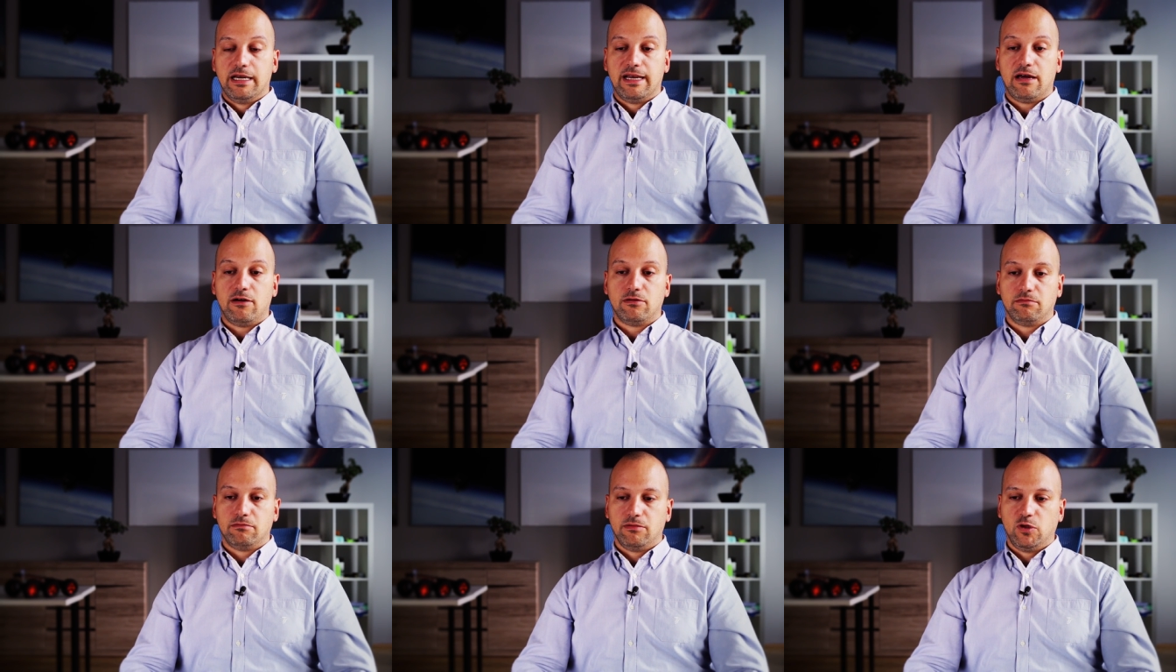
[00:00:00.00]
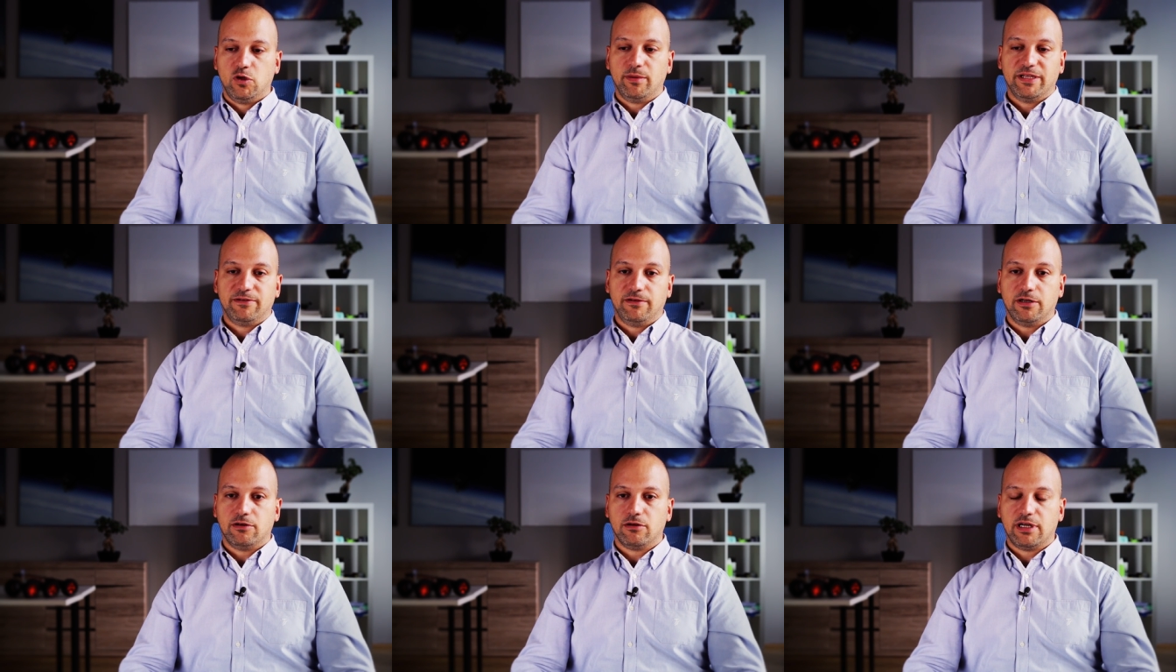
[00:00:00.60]
Now, you might
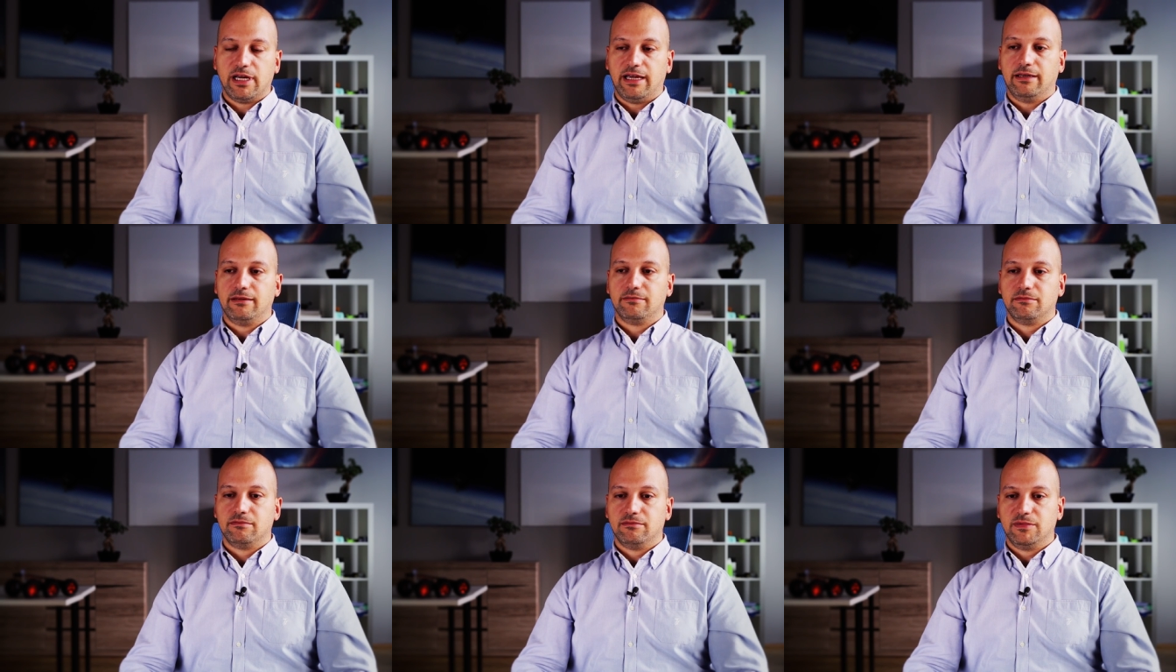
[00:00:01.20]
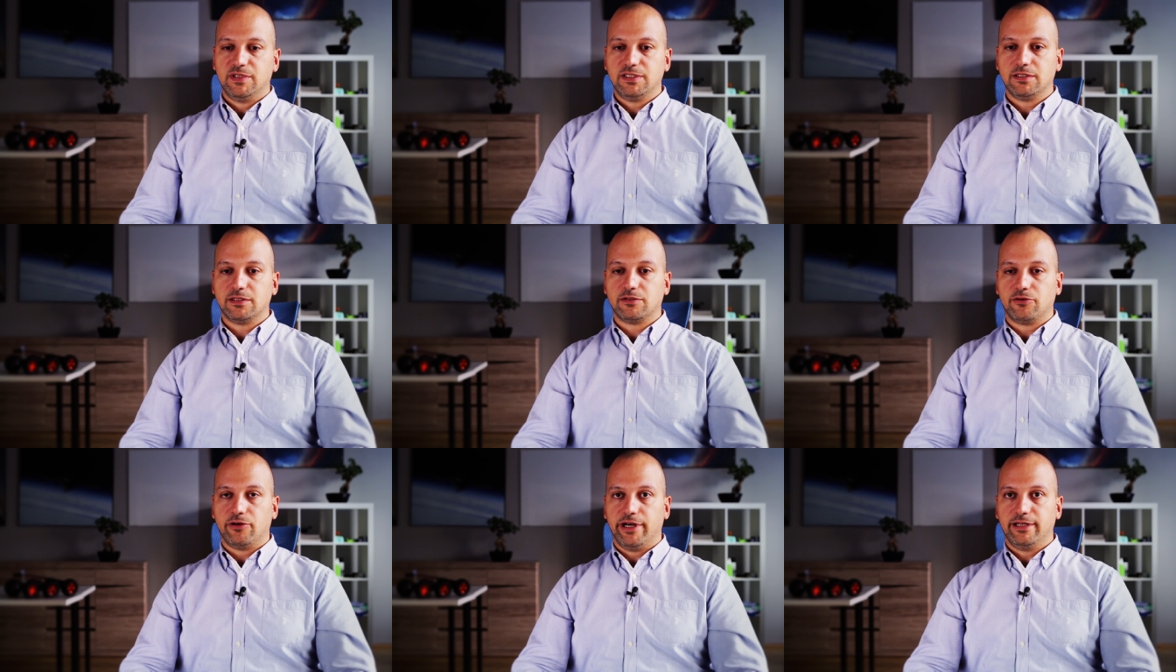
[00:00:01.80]
think, okay, this
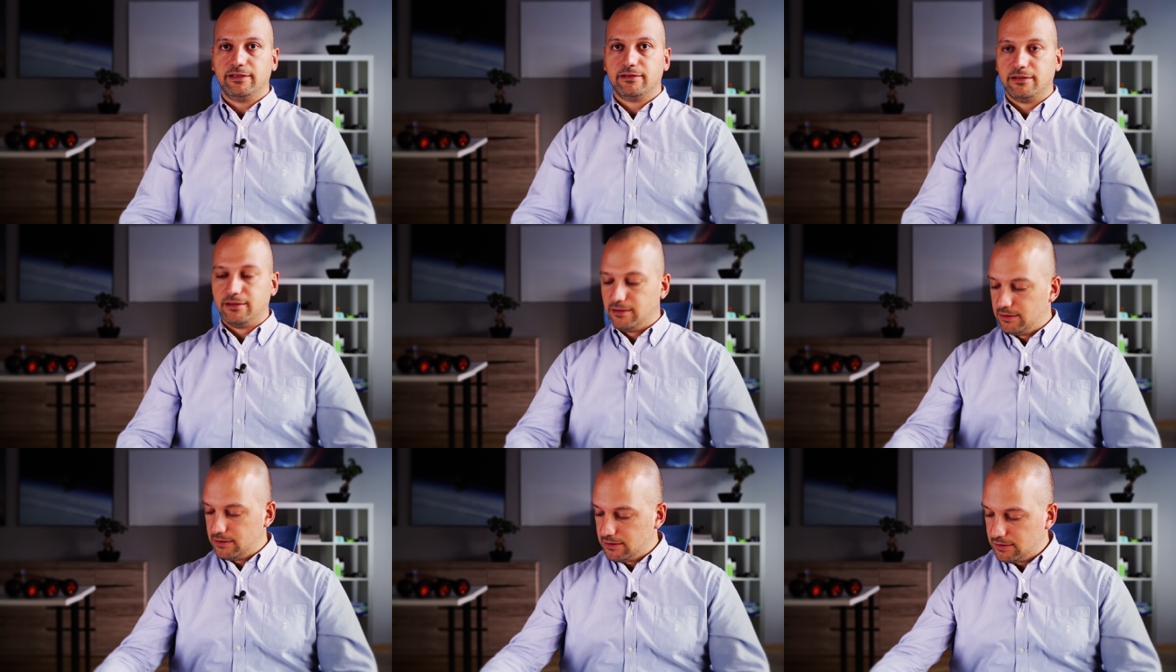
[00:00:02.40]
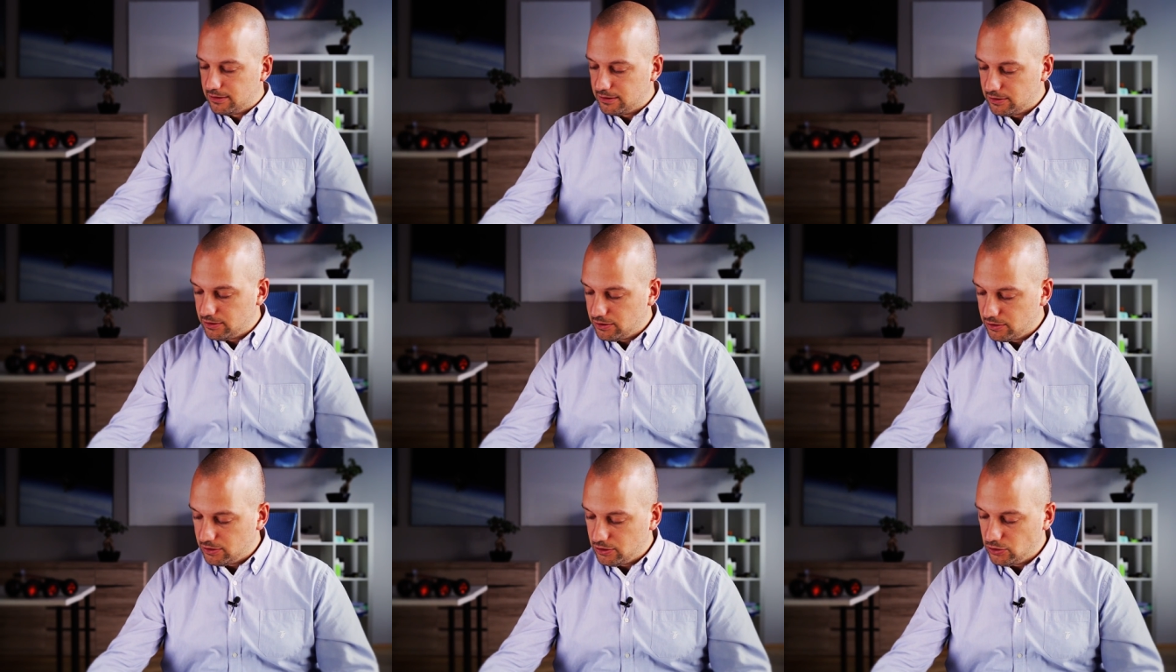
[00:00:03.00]
is great.
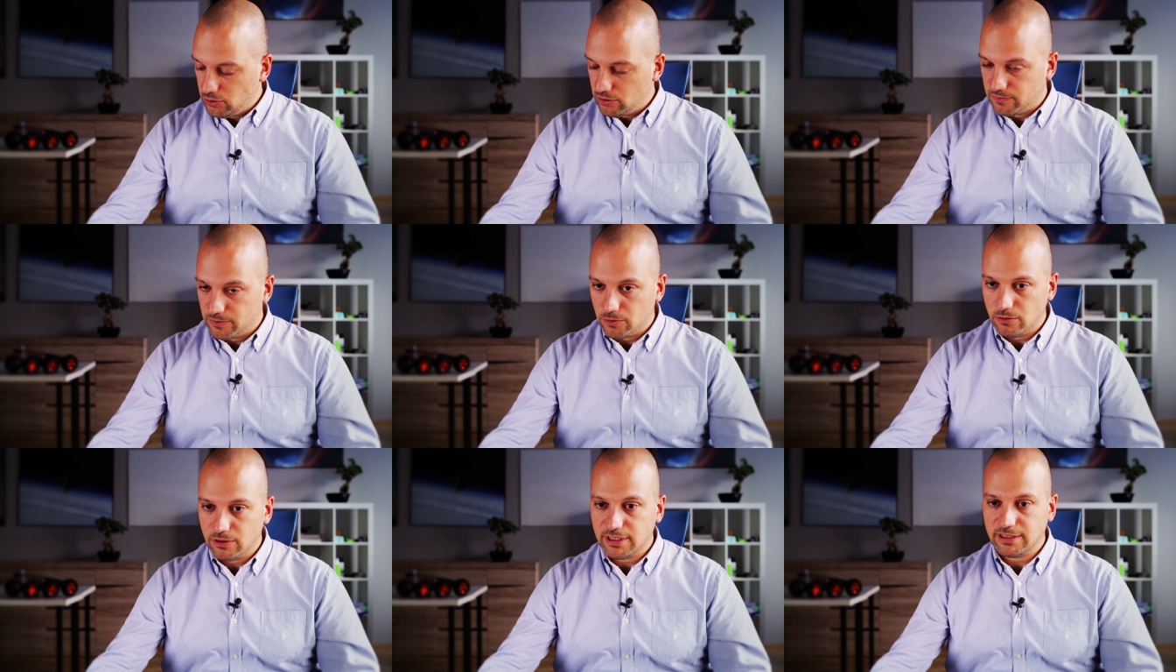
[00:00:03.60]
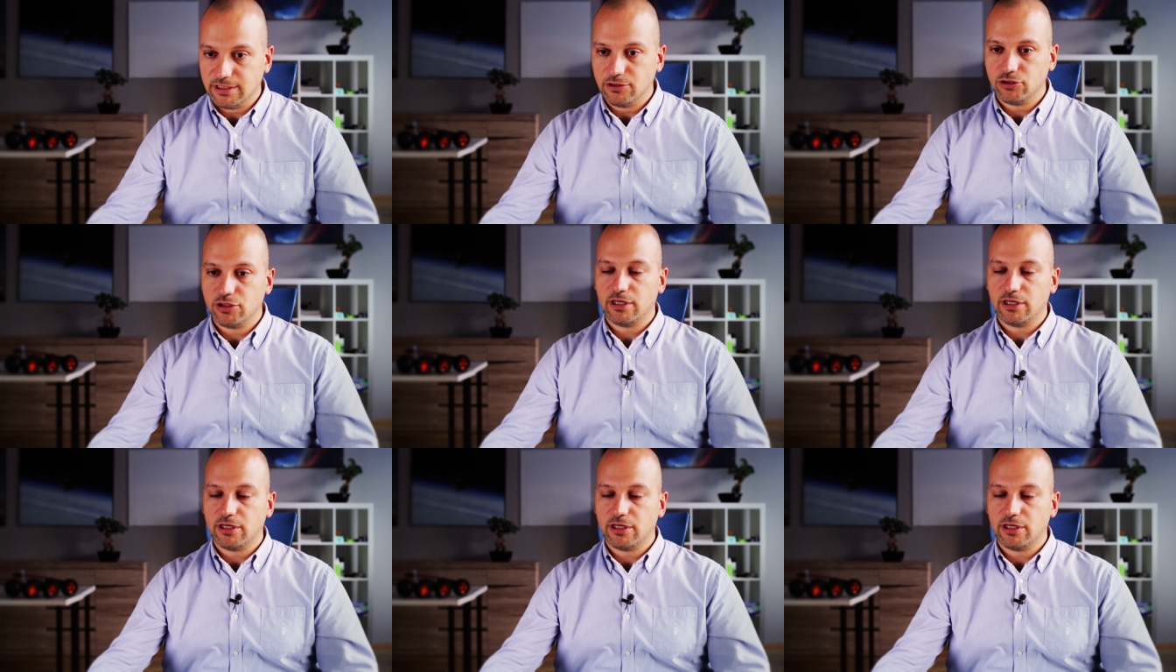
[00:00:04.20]
You have told us in